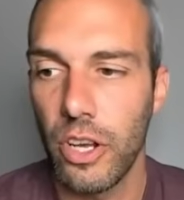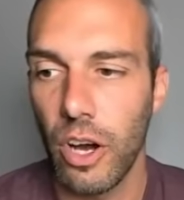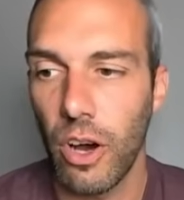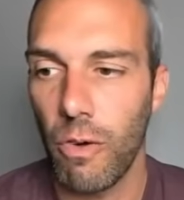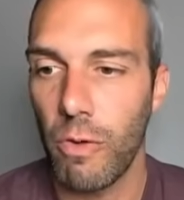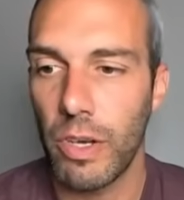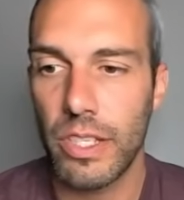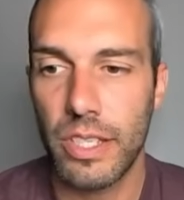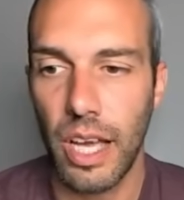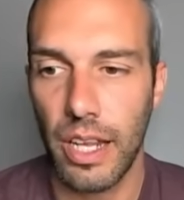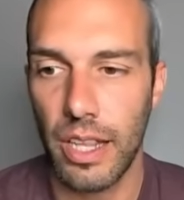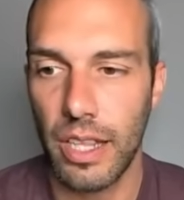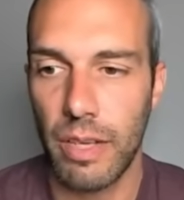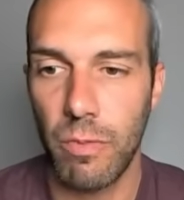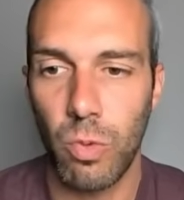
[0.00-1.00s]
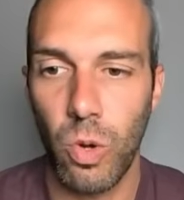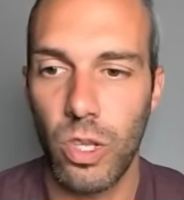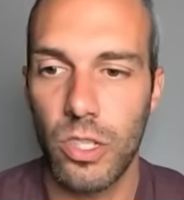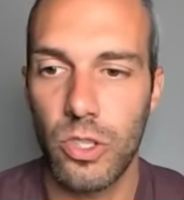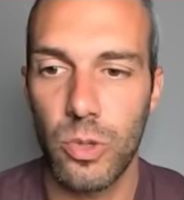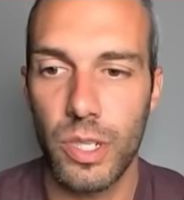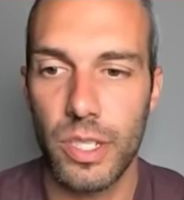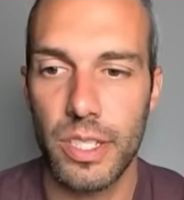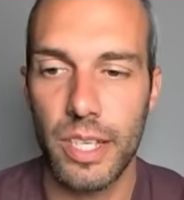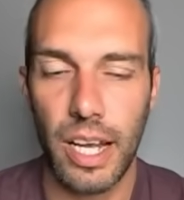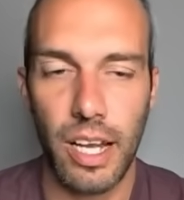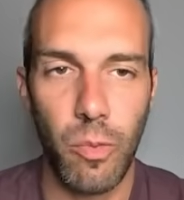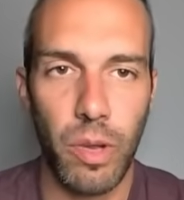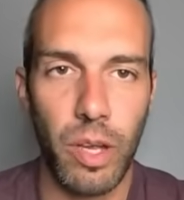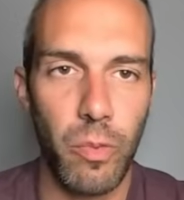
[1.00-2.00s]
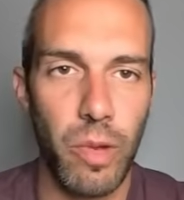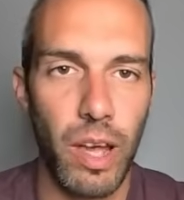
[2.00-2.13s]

If we suddenly roll into a second week,